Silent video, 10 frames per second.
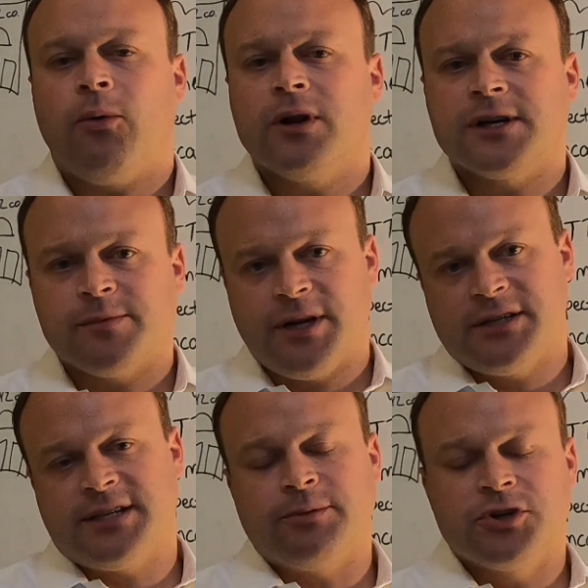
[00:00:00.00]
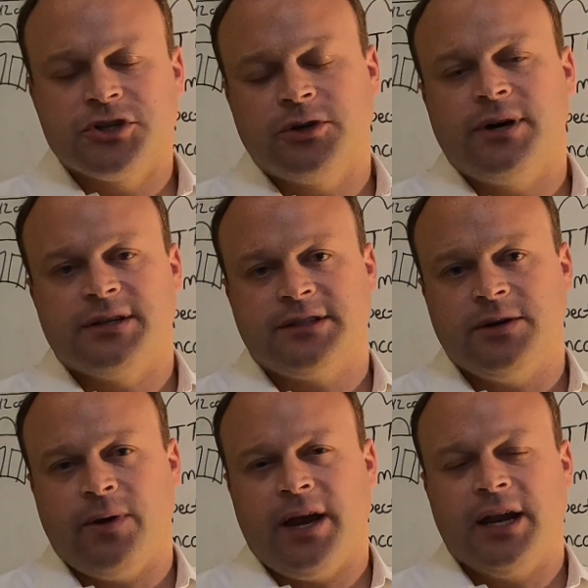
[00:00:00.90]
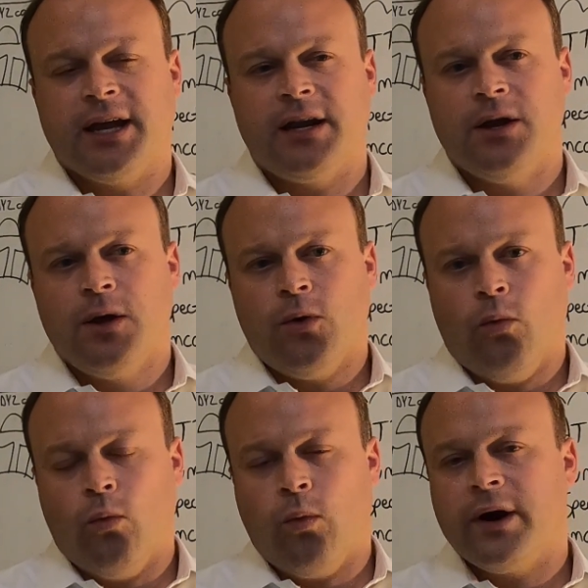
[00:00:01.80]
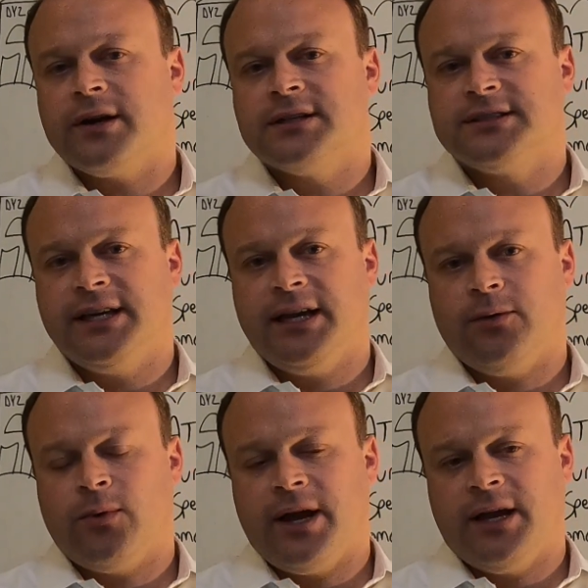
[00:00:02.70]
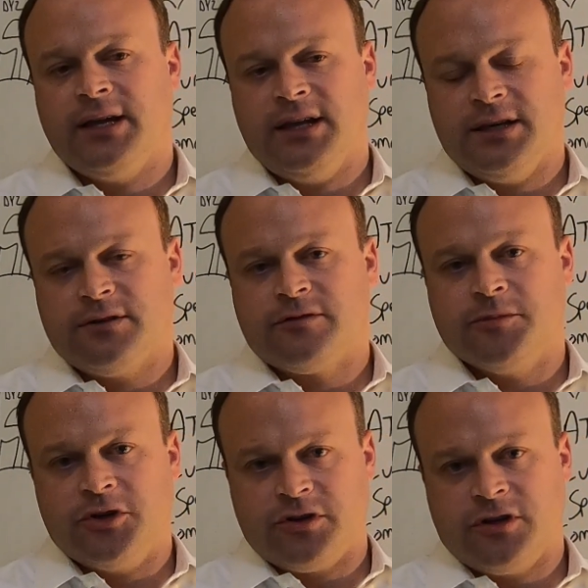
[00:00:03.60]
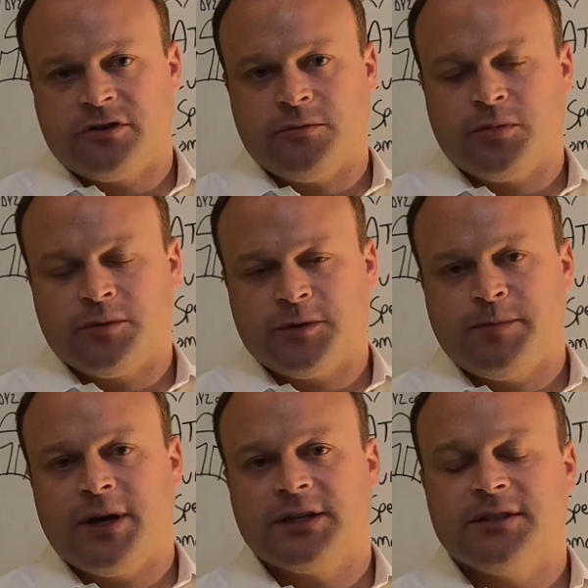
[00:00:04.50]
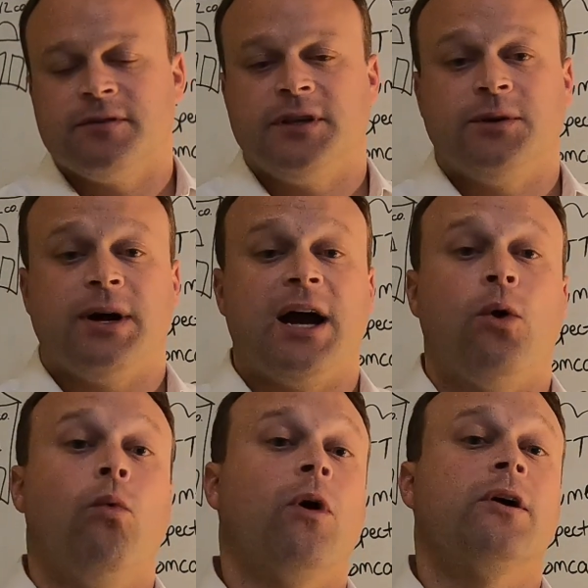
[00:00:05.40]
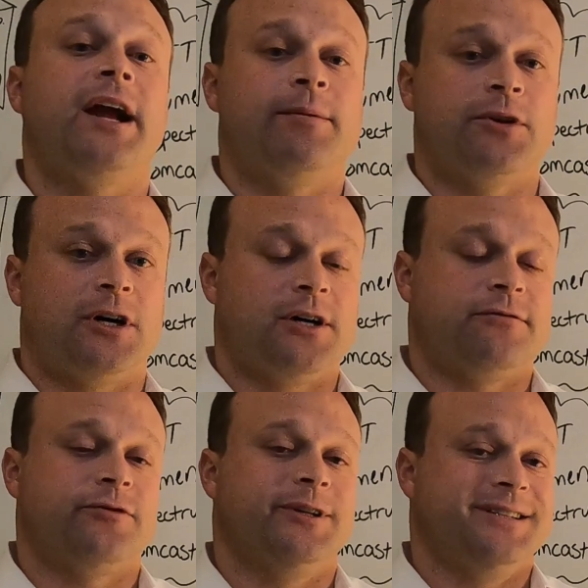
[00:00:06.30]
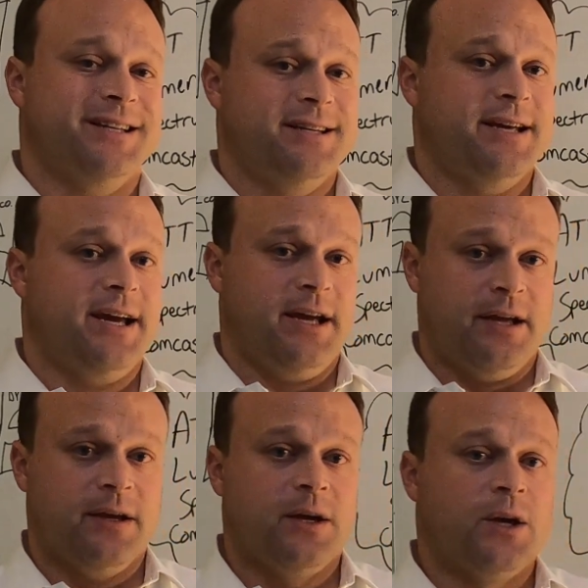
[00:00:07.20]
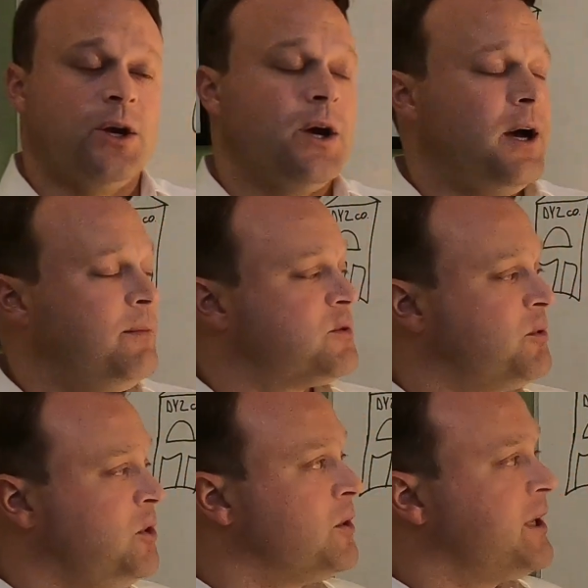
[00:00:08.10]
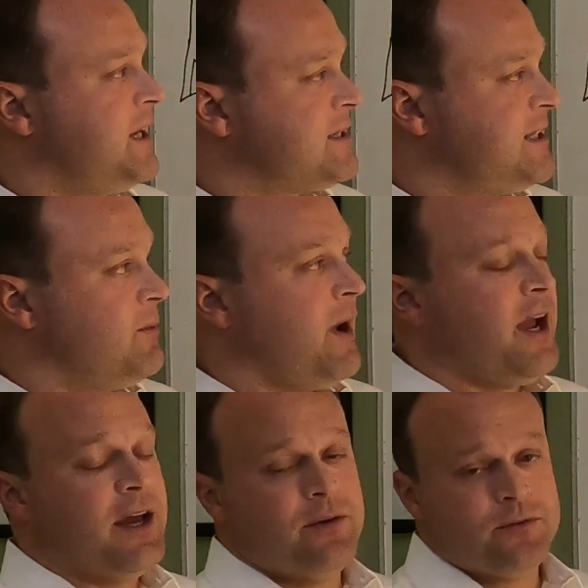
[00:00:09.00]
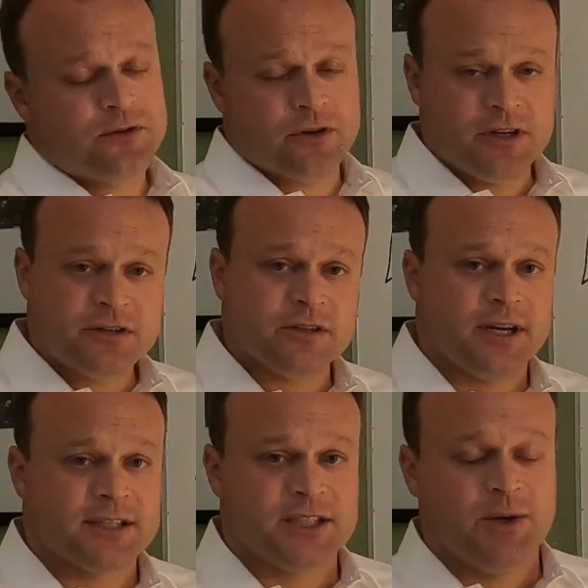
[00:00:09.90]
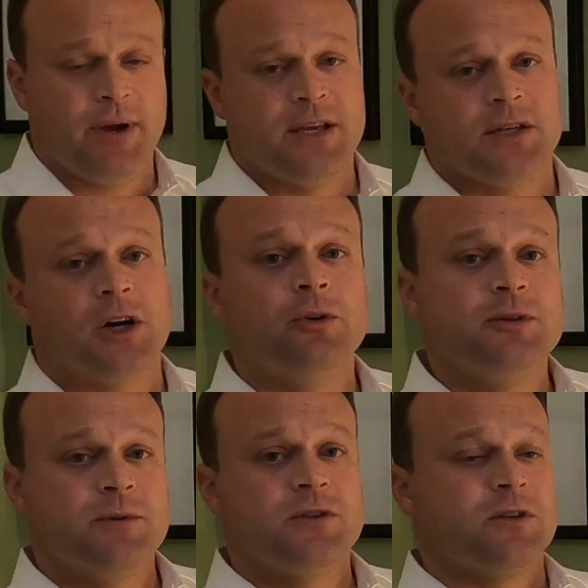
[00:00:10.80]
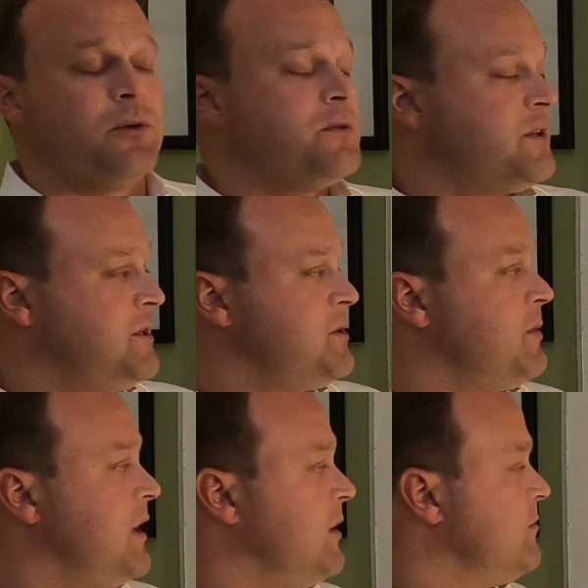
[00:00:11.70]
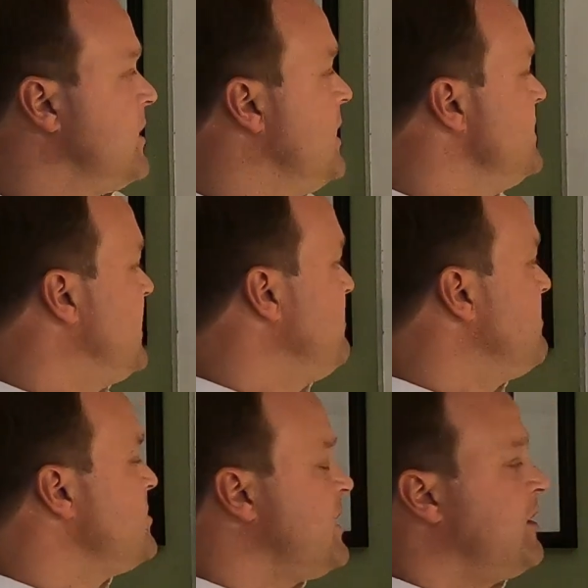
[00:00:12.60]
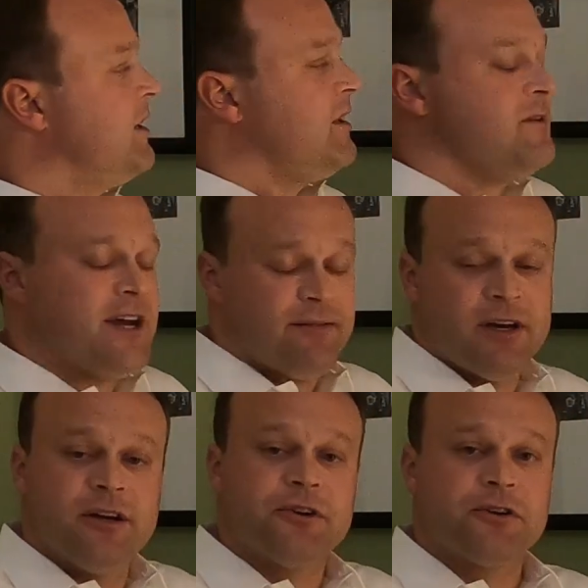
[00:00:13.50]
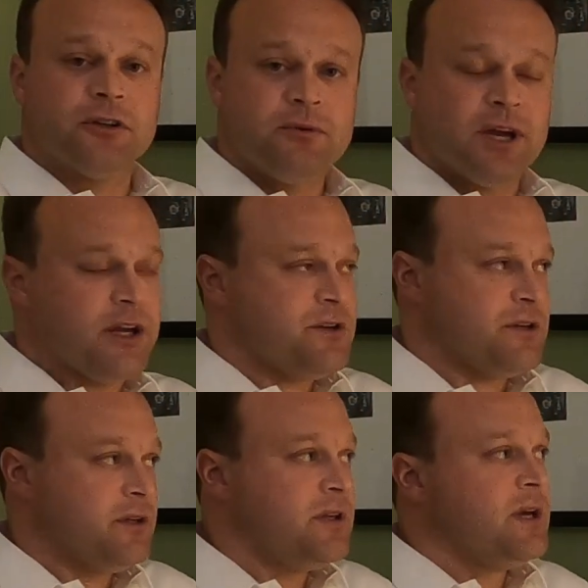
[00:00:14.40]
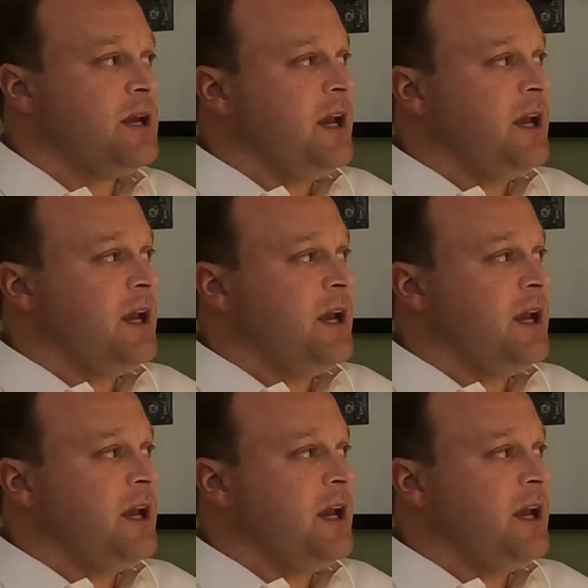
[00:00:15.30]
I want to talk about SD. I want to show SD-WAN and kind of where SD-WAN is from a traditional perspective, and then how we're able to offer it today. So when you look at SD-WAN, traditionally SD-WAN's always been sold in such a way of tell me how much internet you have out here at your location,